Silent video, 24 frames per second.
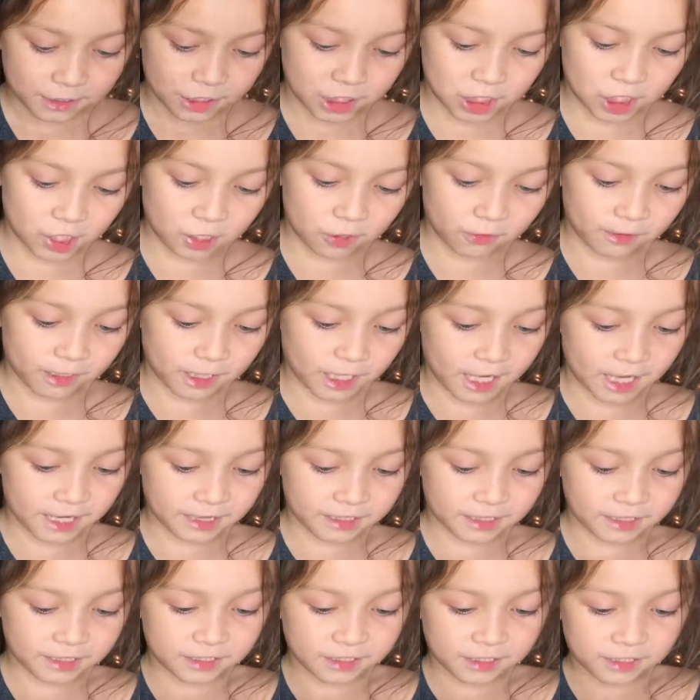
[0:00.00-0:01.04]
So we got
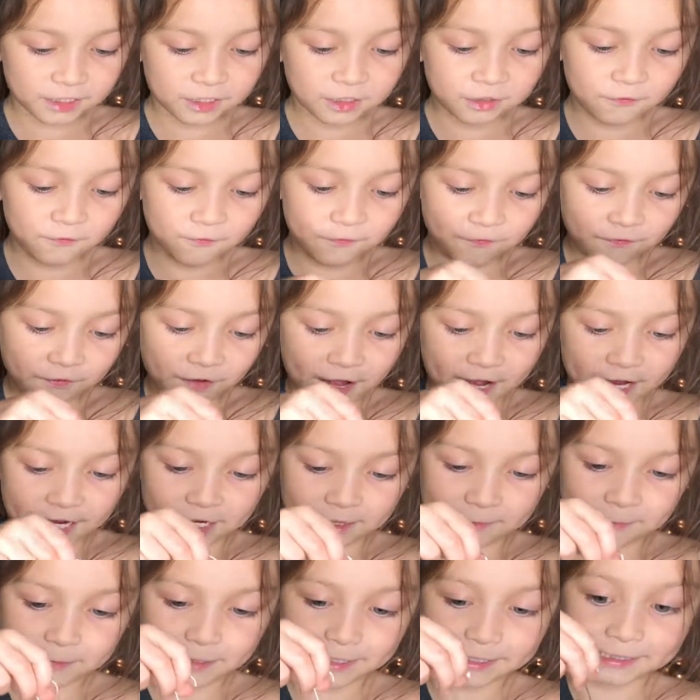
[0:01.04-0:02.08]
this little
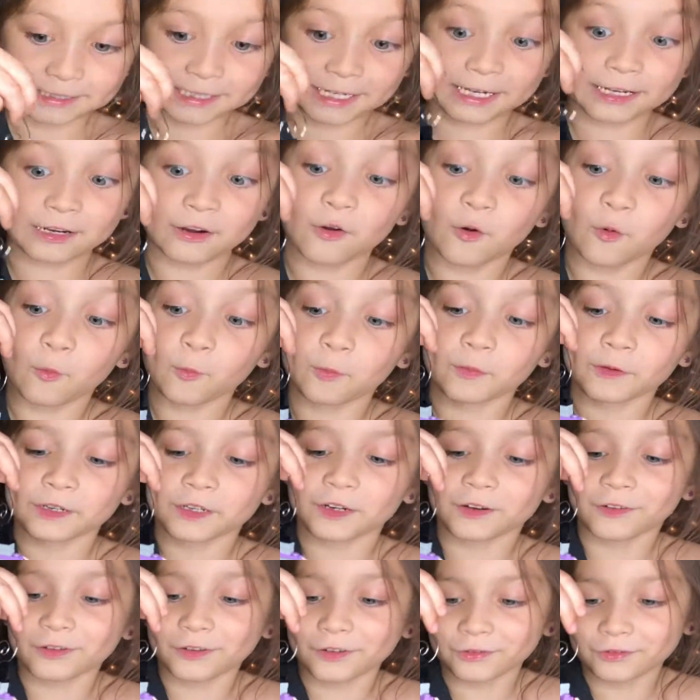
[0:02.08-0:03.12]
fireplace. I hope we
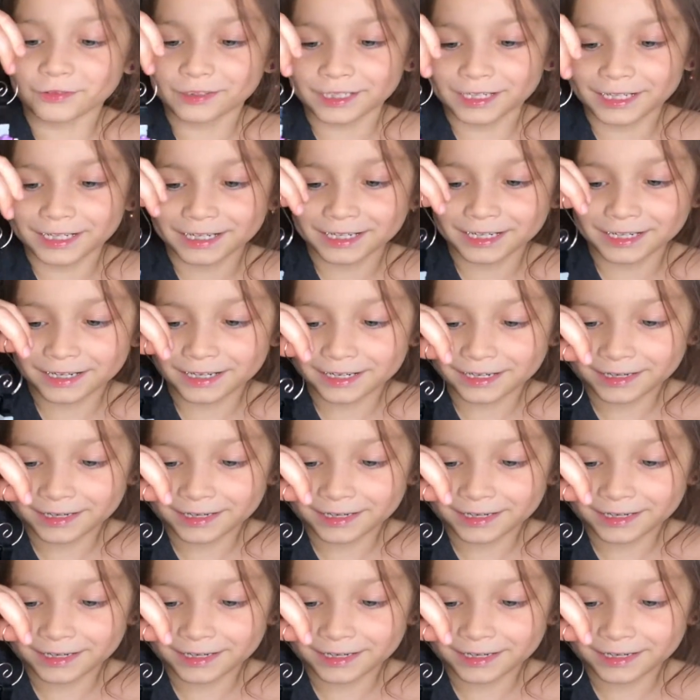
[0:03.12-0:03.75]
don't lose any.